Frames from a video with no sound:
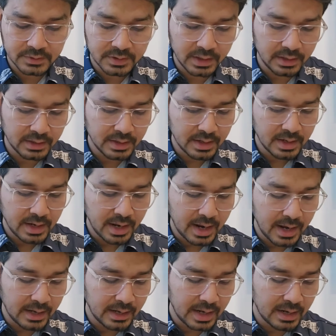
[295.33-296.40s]
right?
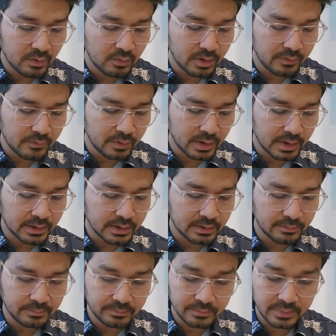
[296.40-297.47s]
And likewise for
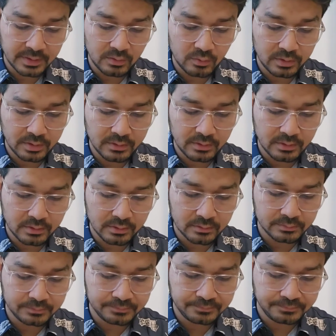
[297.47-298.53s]
other students also.
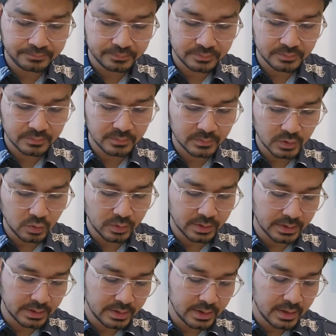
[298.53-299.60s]

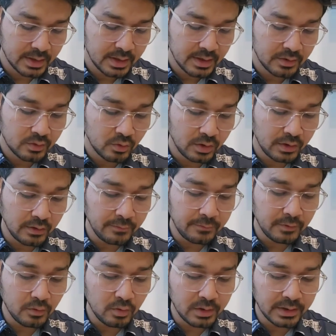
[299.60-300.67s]
Okay. So
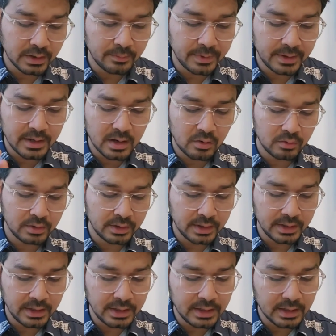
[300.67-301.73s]
if you go a little bit down,
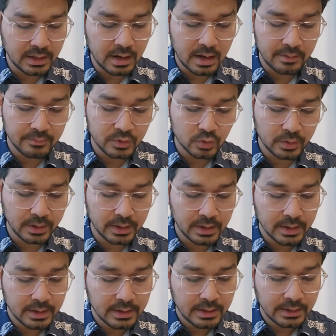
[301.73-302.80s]
in here I am showing
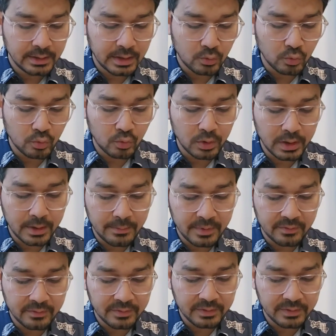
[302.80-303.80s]
that the total number of